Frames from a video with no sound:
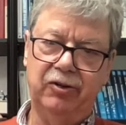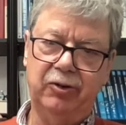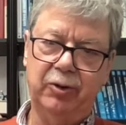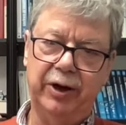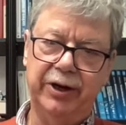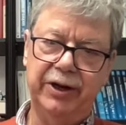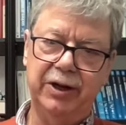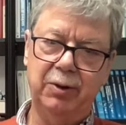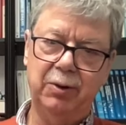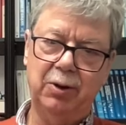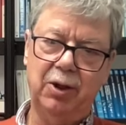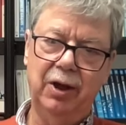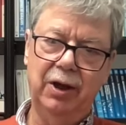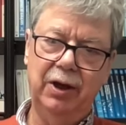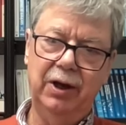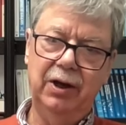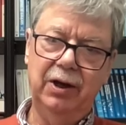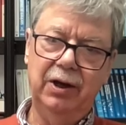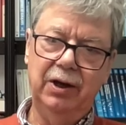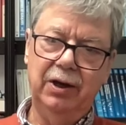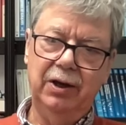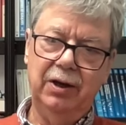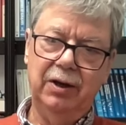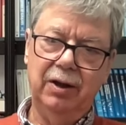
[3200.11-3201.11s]
So I don't.
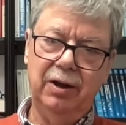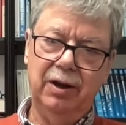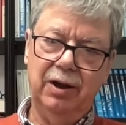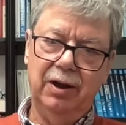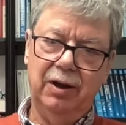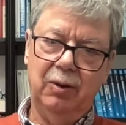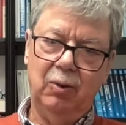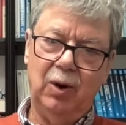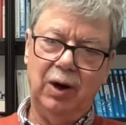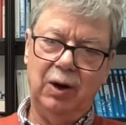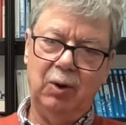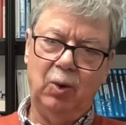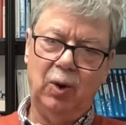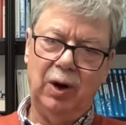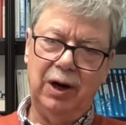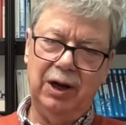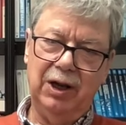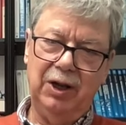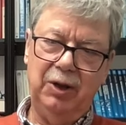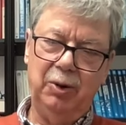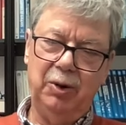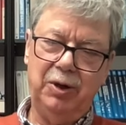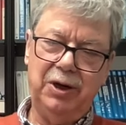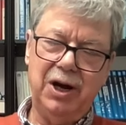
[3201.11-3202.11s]
While,
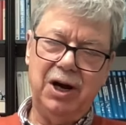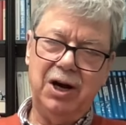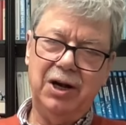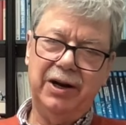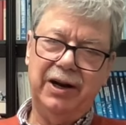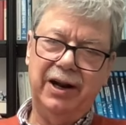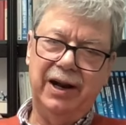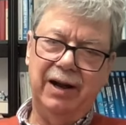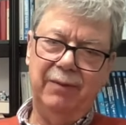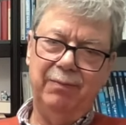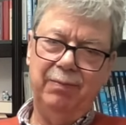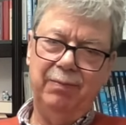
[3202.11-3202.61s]
while you can't